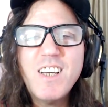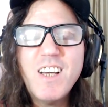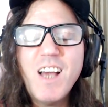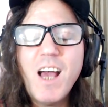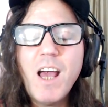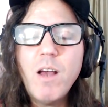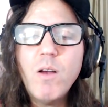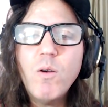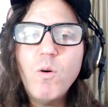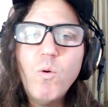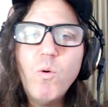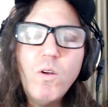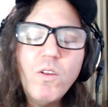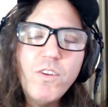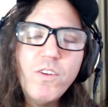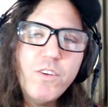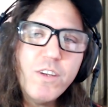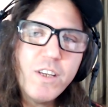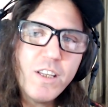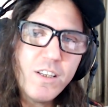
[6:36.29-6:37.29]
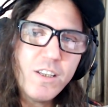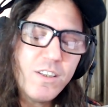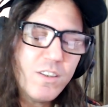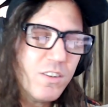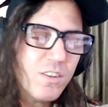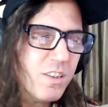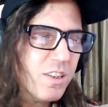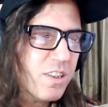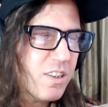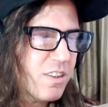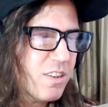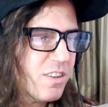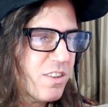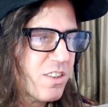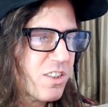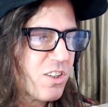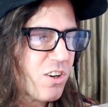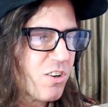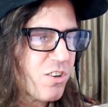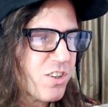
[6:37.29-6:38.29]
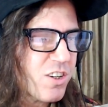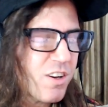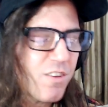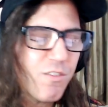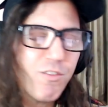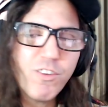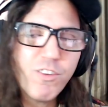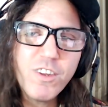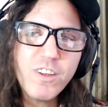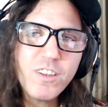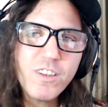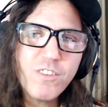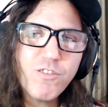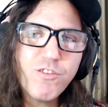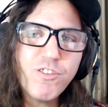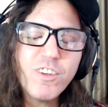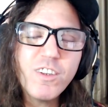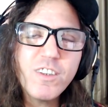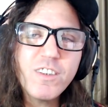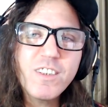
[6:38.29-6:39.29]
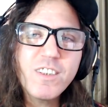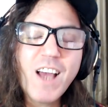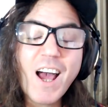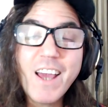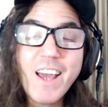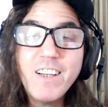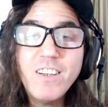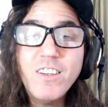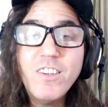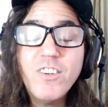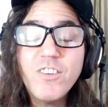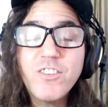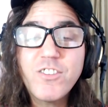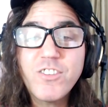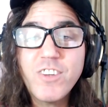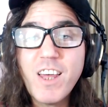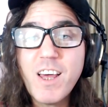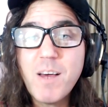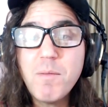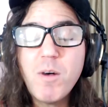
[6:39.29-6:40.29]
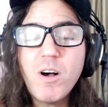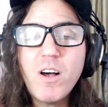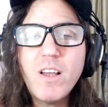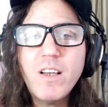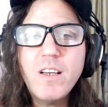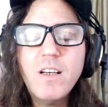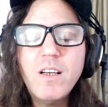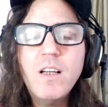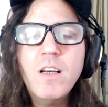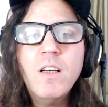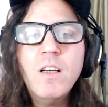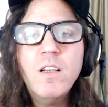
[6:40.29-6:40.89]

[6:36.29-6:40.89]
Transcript: Right, what you're gonna look searching for the for the title to slam on it?